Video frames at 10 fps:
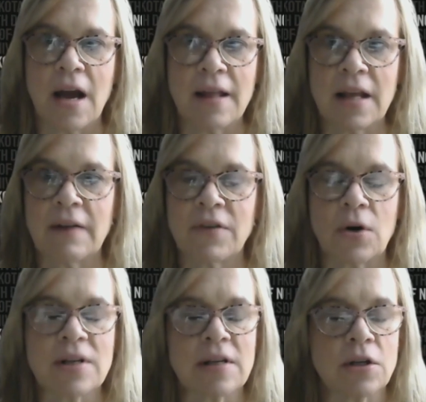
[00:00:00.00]
And then, of
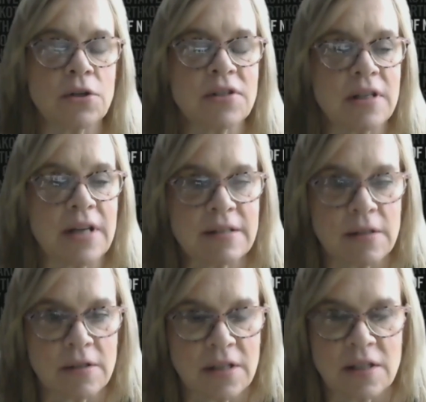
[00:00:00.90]
course, our nurse
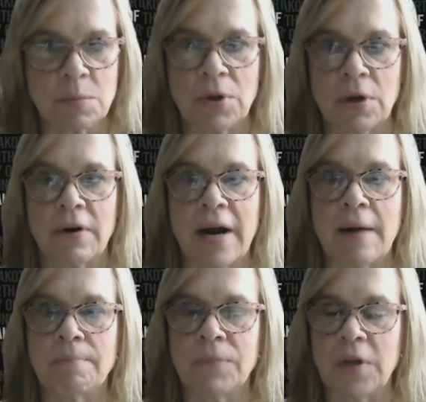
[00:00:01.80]
anesthetist
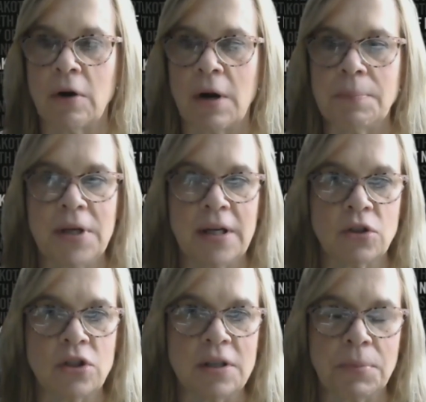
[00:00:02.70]
program, our
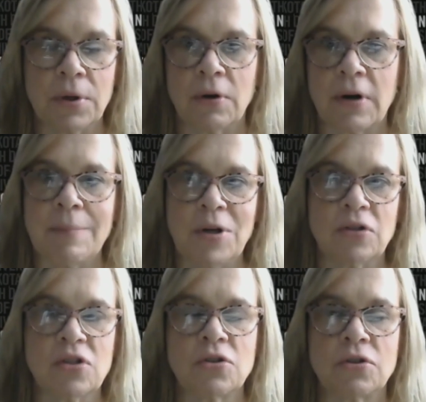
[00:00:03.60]
PhD program,
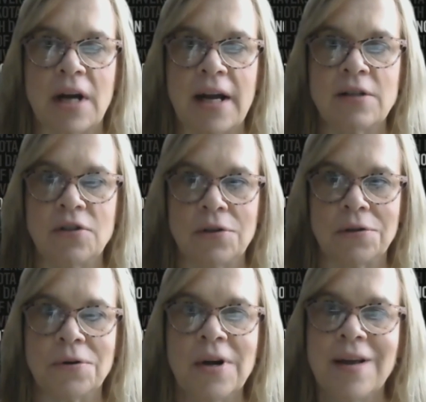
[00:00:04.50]
just trying
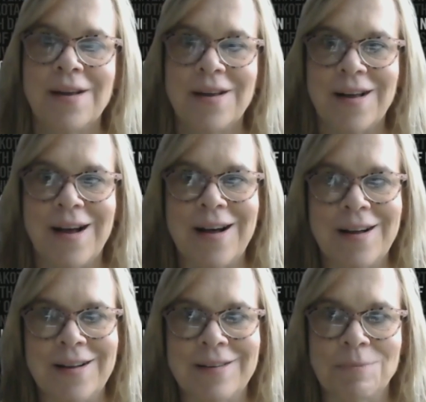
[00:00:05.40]
to
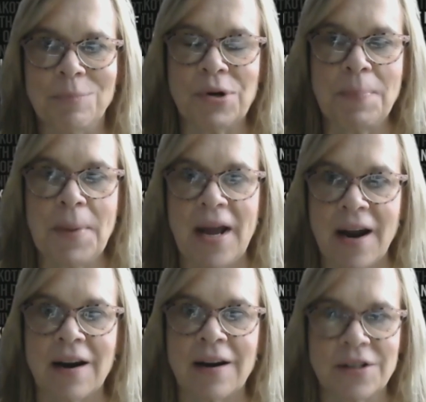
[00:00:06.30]

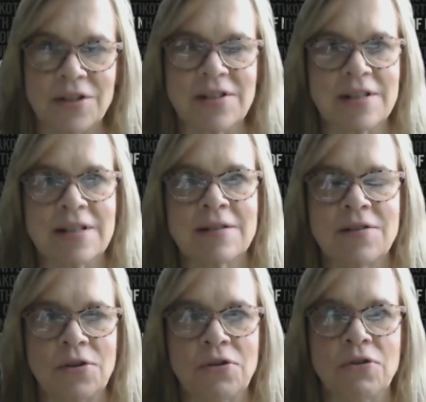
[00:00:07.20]
prepare
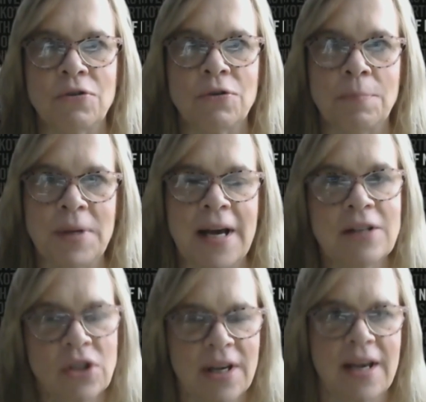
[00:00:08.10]
nurses to be
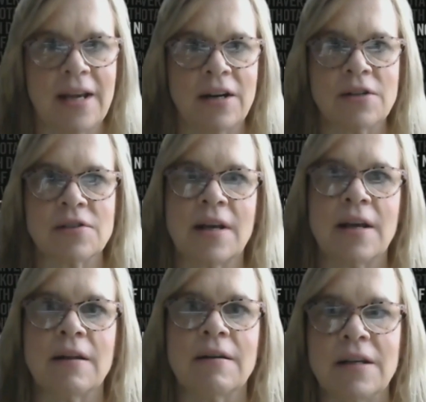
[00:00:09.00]
educators.
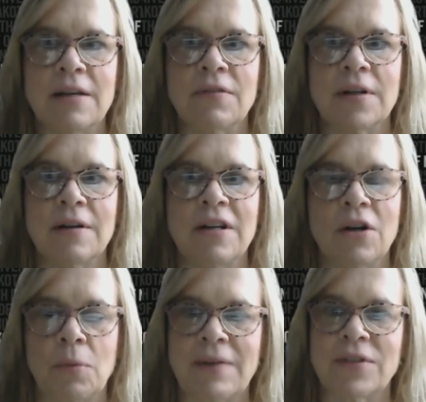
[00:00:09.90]
And even,
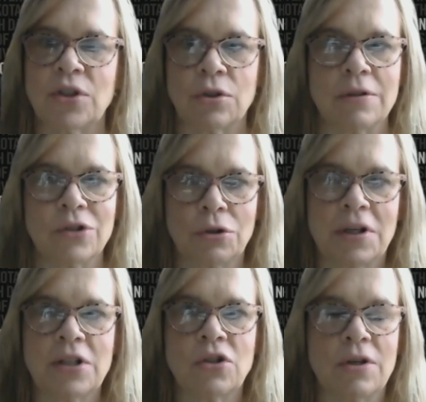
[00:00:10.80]
we have a
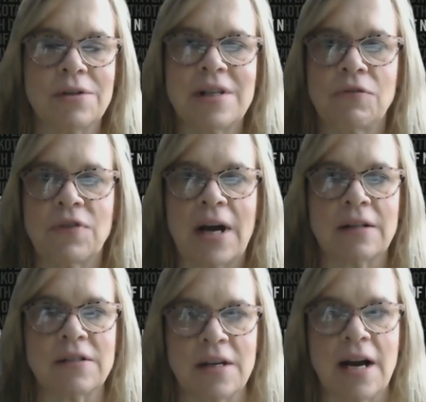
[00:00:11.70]
shortage of nursing
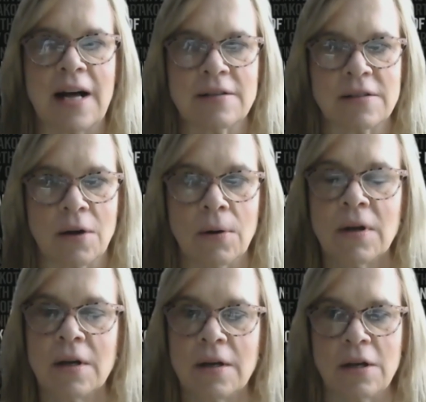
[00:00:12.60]
faculty also,
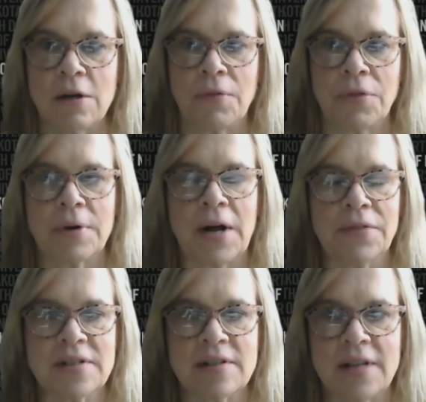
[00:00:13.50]

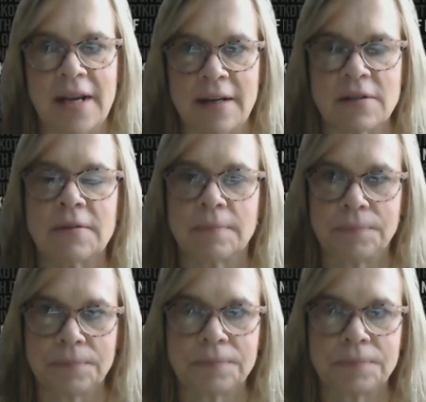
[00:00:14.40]
throughout the state.